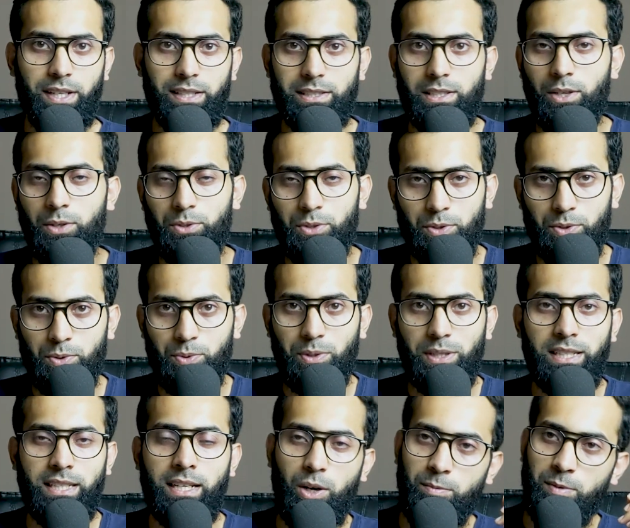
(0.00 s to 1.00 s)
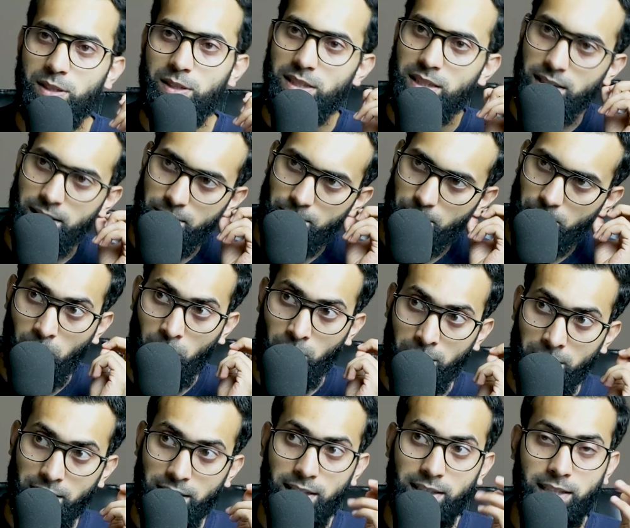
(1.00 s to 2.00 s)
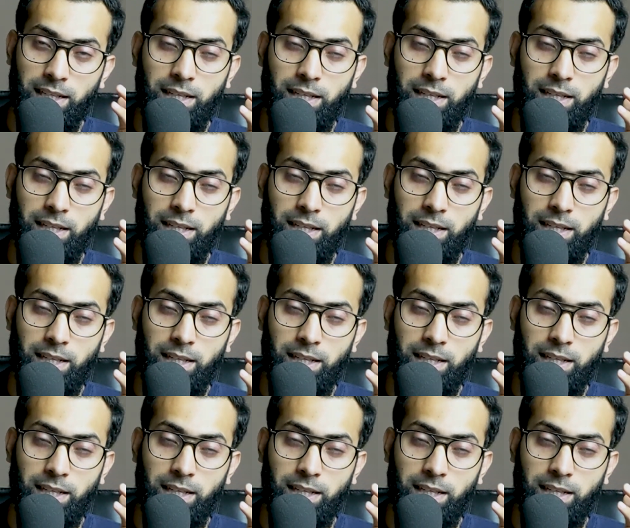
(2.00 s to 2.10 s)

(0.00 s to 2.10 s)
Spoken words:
That's how you do it. Obviously, already